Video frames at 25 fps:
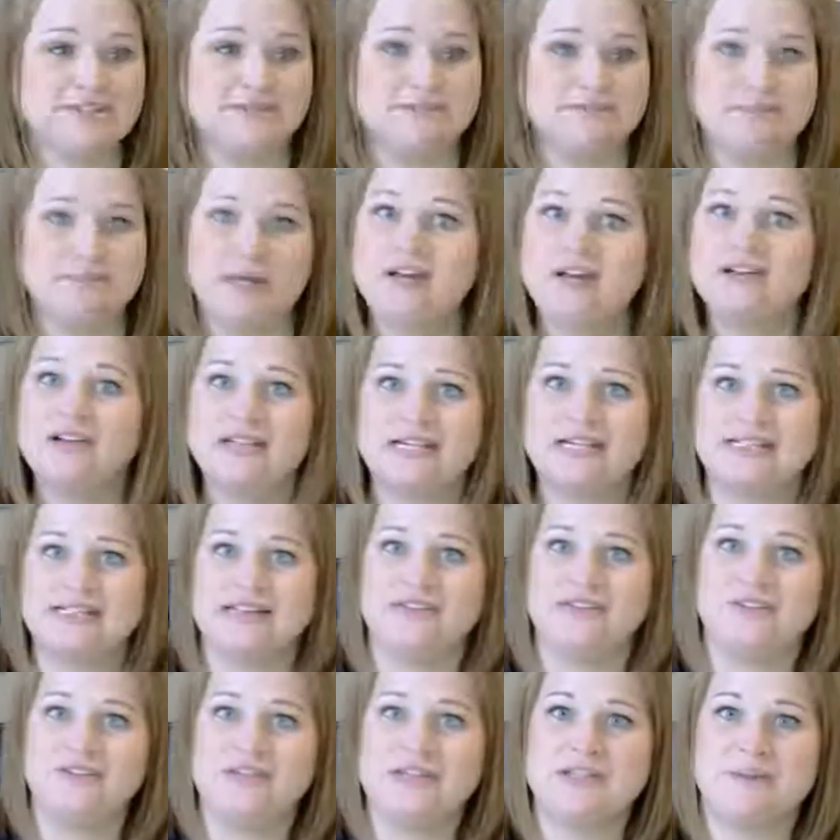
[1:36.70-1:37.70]

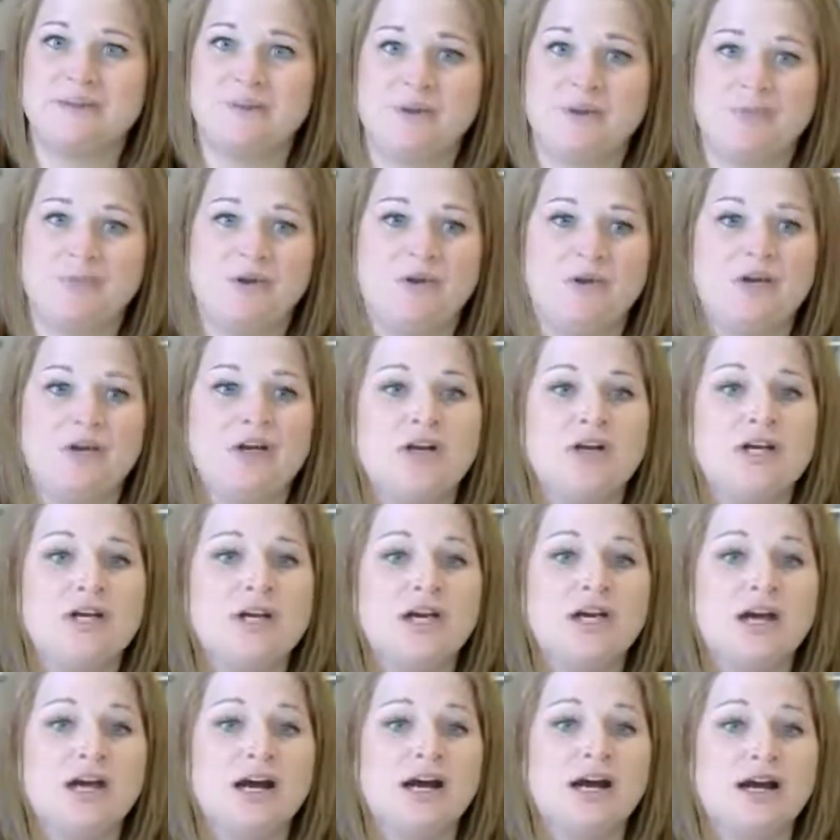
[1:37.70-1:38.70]
paralyzing for some people.
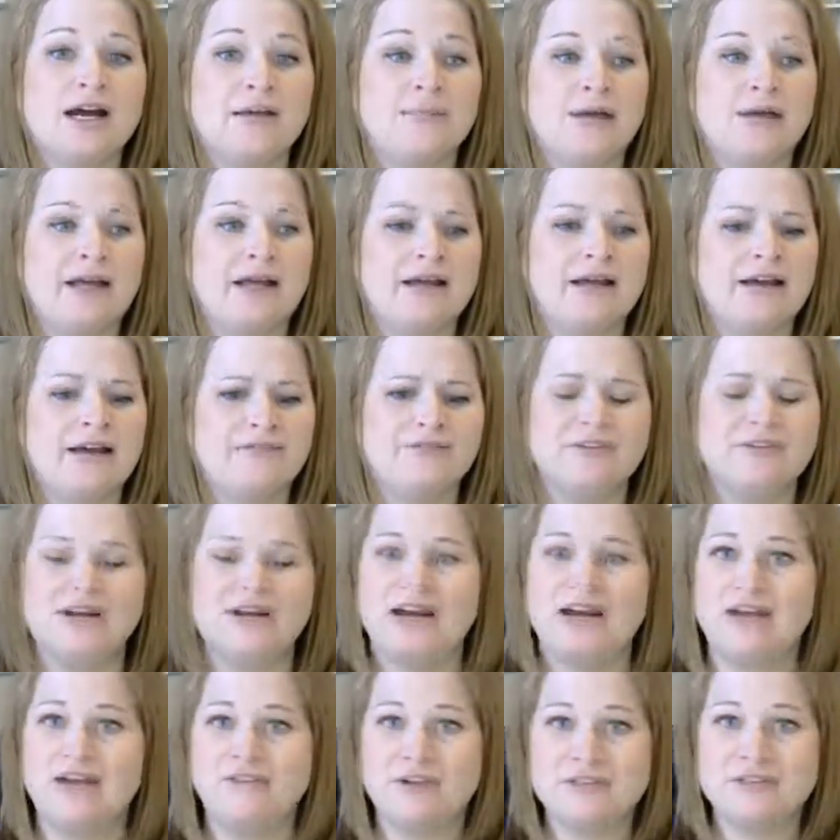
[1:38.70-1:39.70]
And
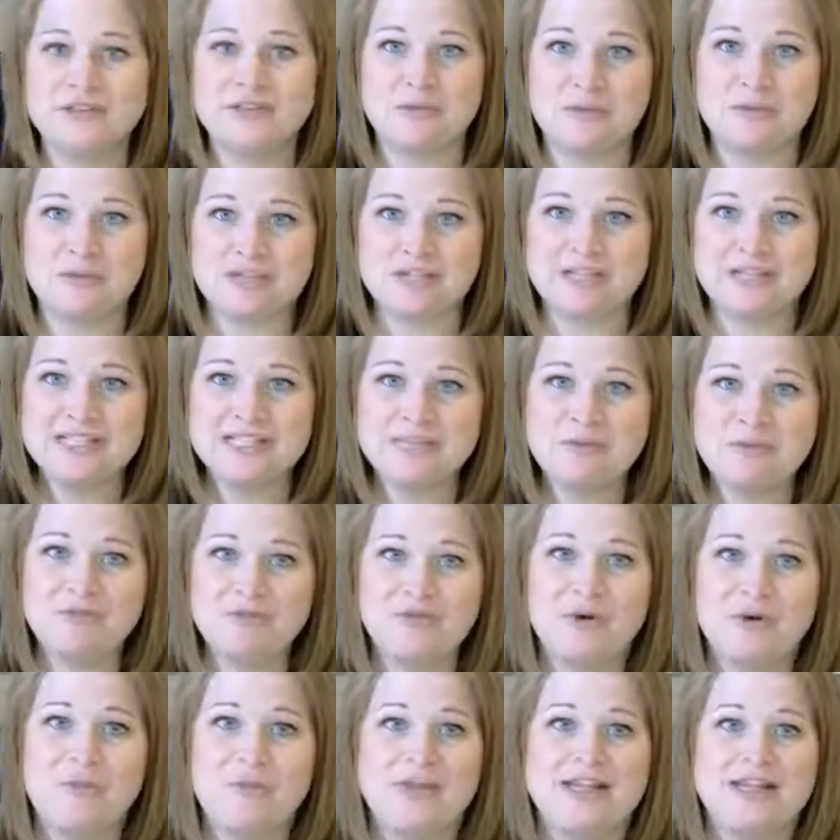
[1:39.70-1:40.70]
I've also mentioned this
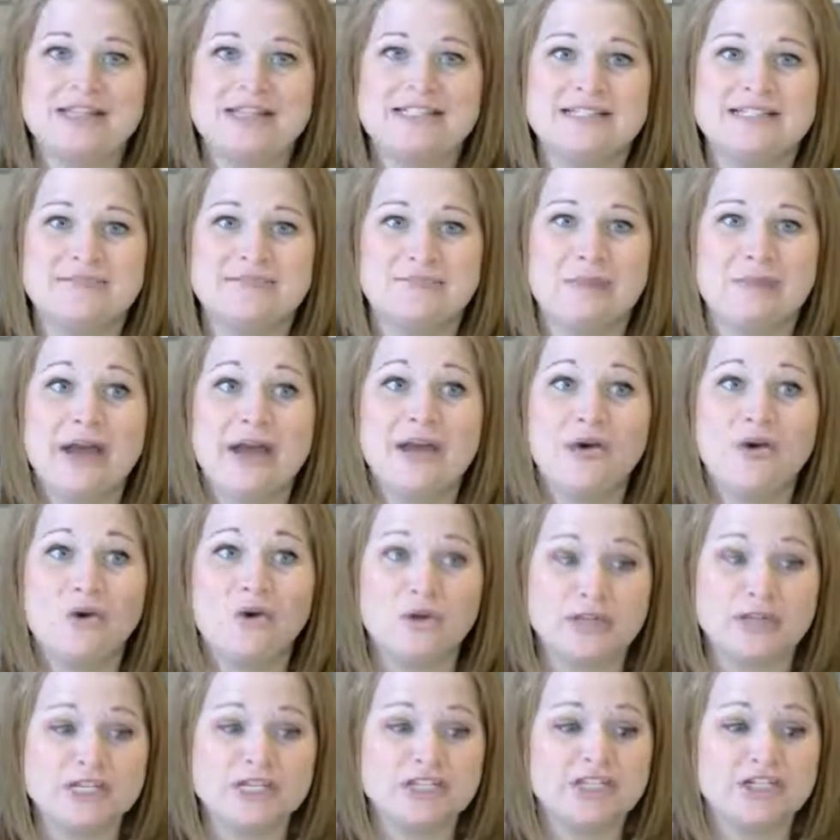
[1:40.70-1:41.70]
before, but this is my
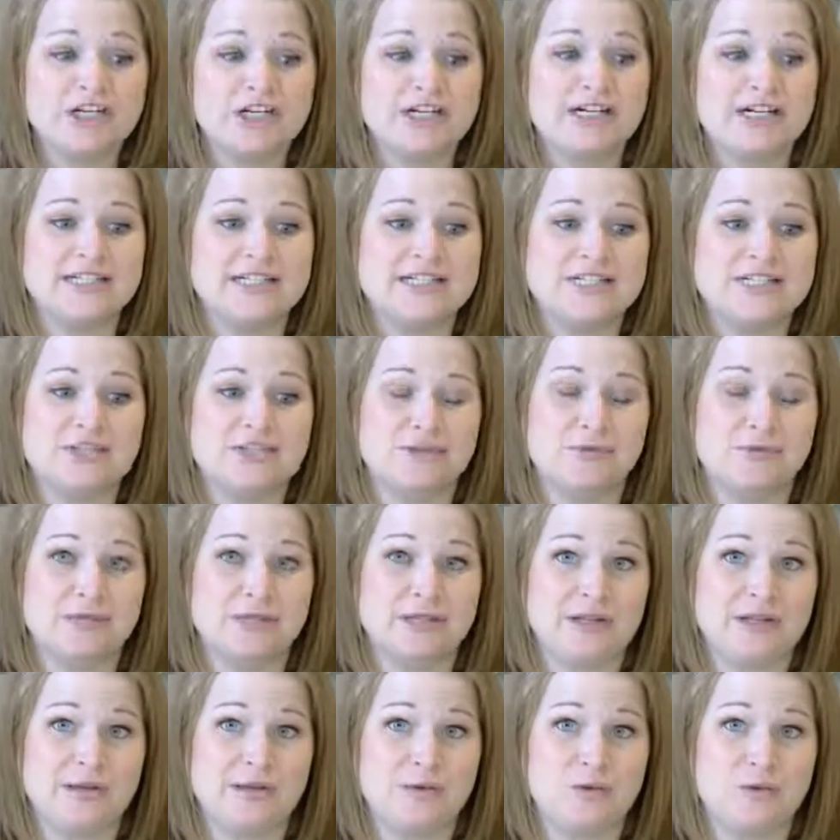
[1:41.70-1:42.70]
goal this year, is to
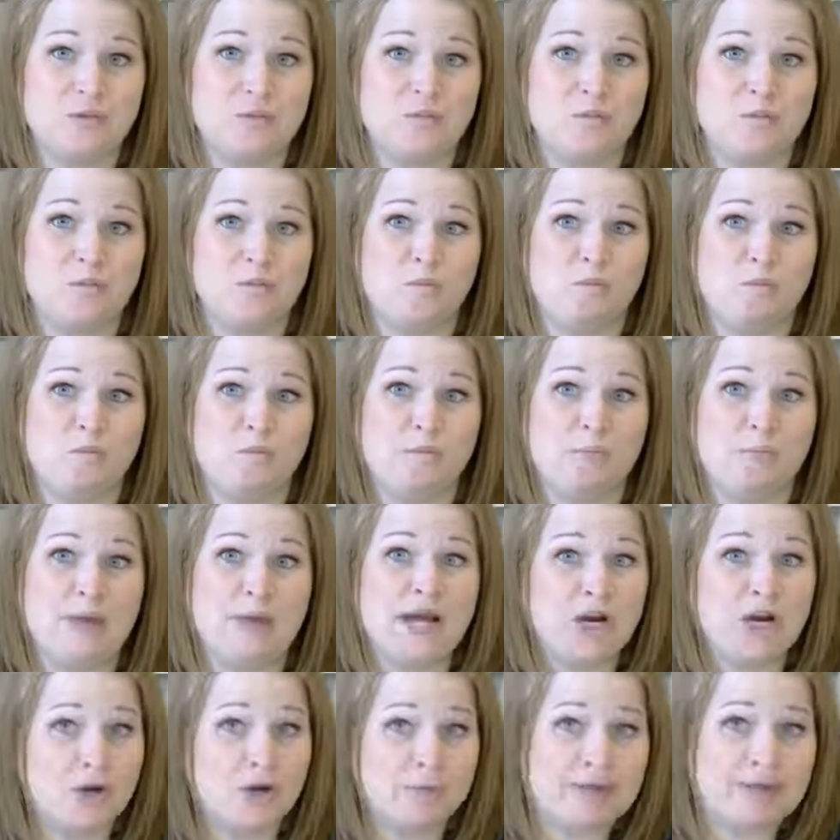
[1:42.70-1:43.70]
really
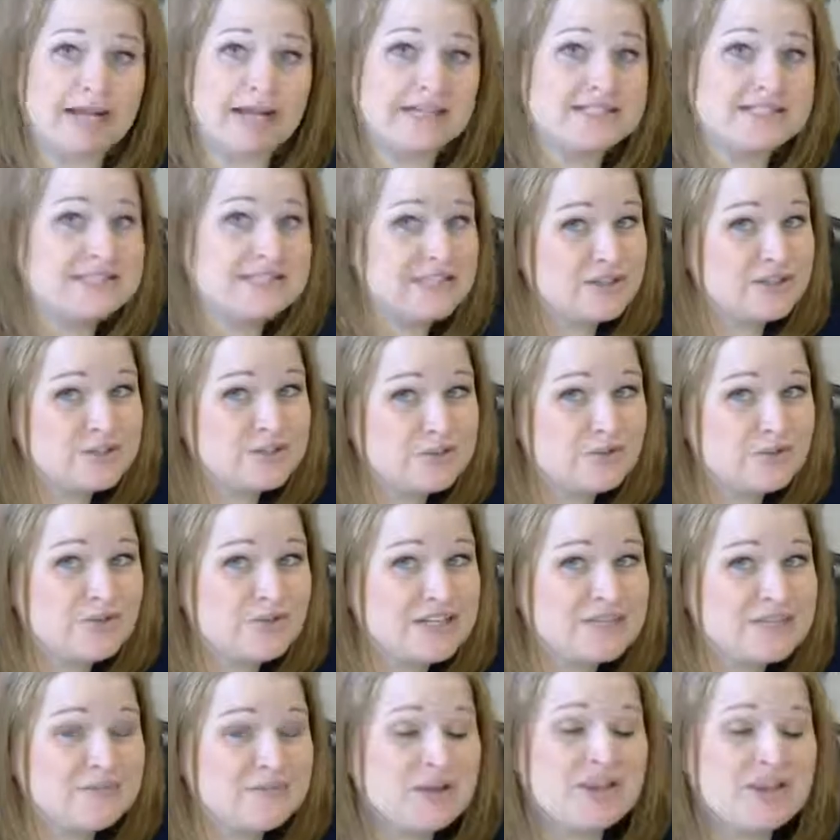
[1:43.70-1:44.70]
better my skills with
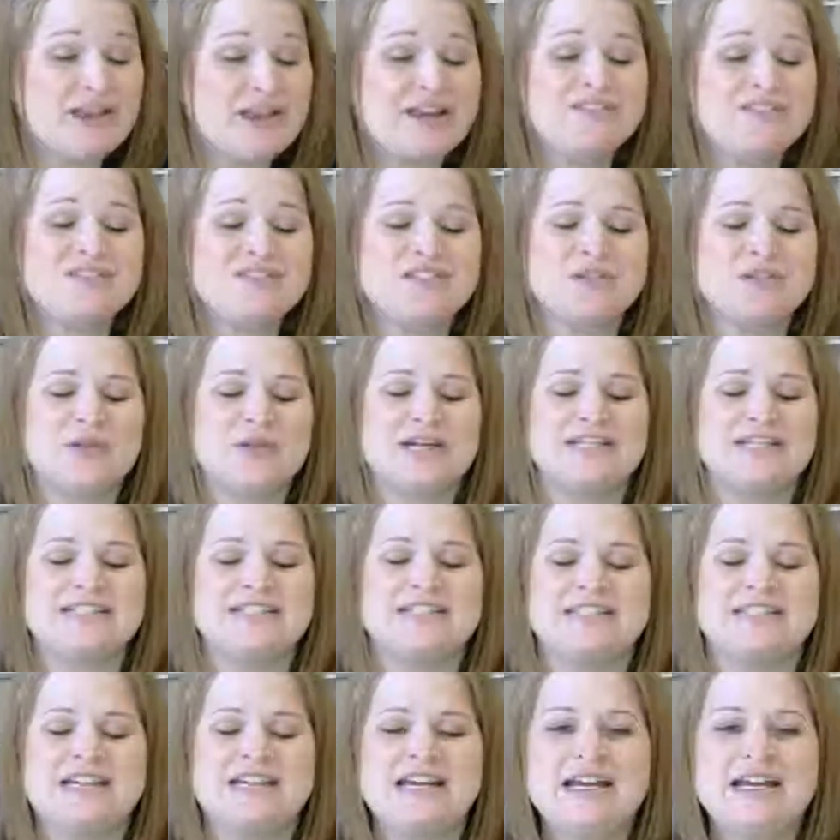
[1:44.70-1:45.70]
Facebook Live. So
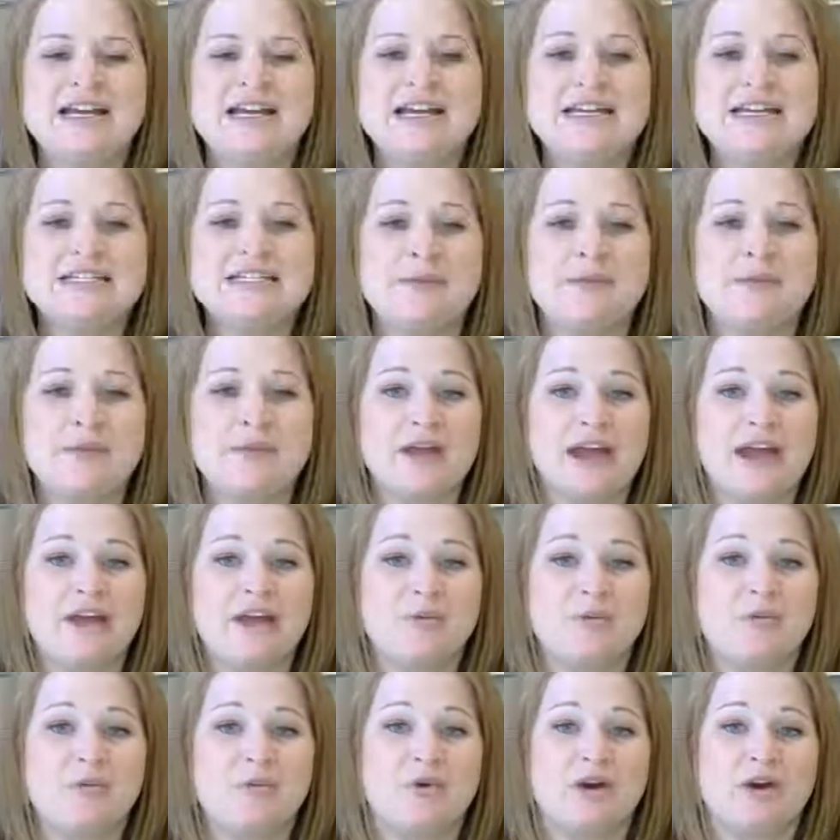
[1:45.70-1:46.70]
that's something
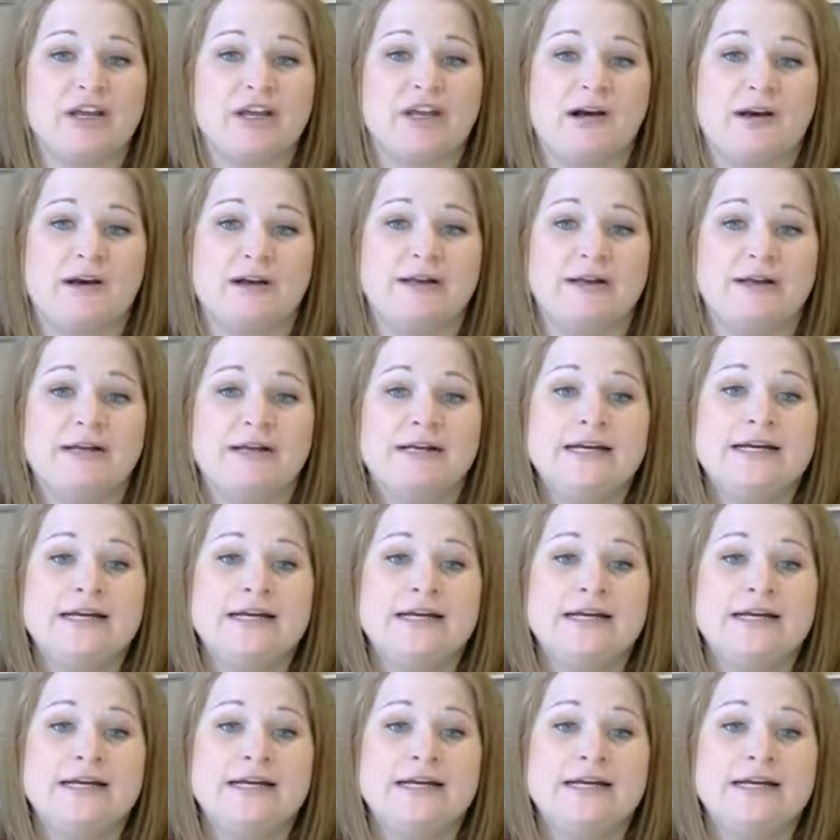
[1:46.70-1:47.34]
I've been working on.